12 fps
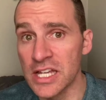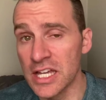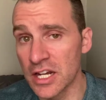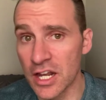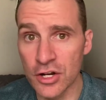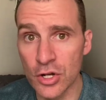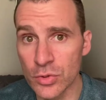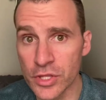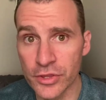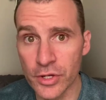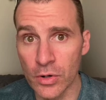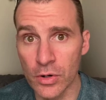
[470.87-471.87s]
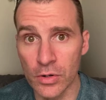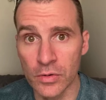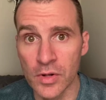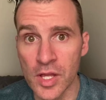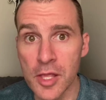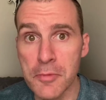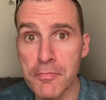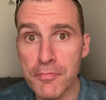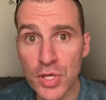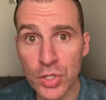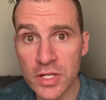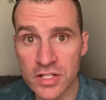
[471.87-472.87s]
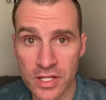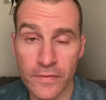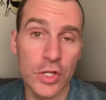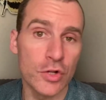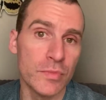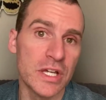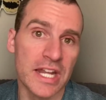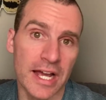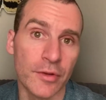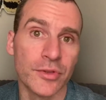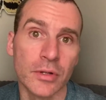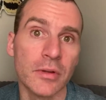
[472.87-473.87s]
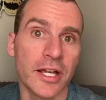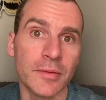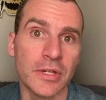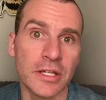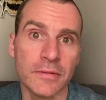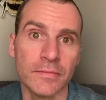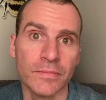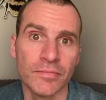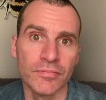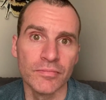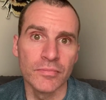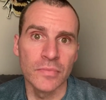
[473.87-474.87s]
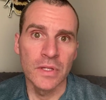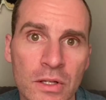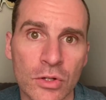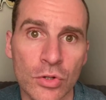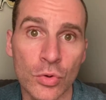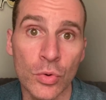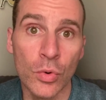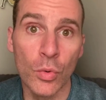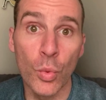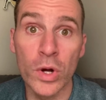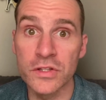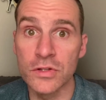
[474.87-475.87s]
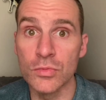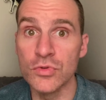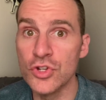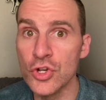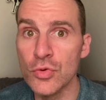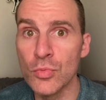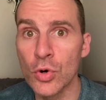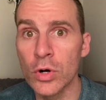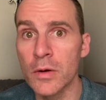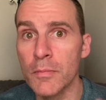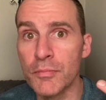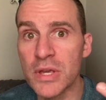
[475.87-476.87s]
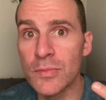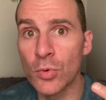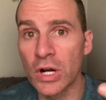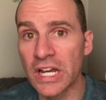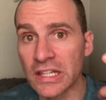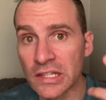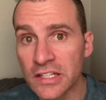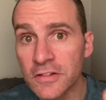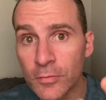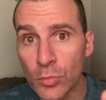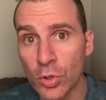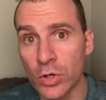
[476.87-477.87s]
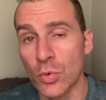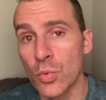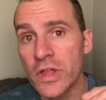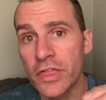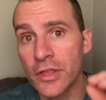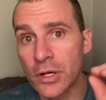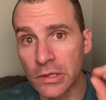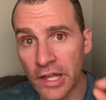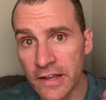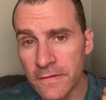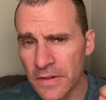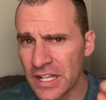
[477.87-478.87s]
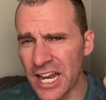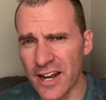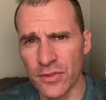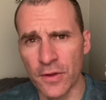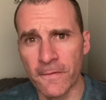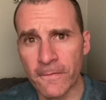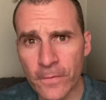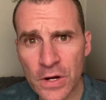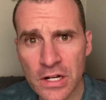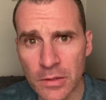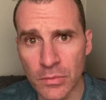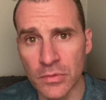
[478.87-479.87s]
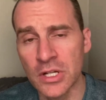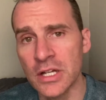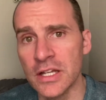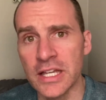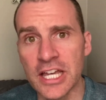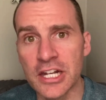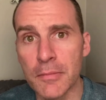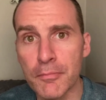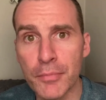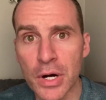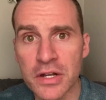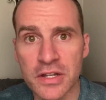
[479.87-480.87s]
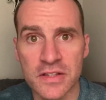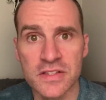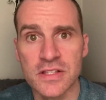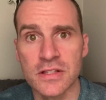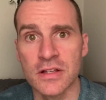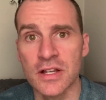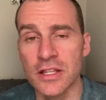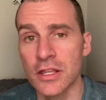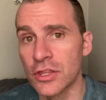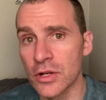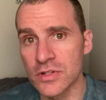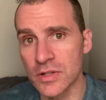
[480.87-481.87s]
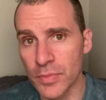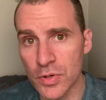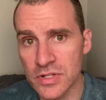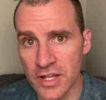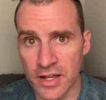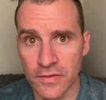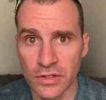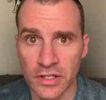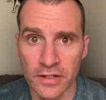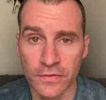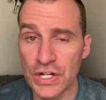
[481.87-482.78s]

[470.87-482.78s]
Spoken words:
And I know that there are millions of other men out there like me who want to do more, be more, and live more with their life and have the freedom and abundance that they are supposed to have in life.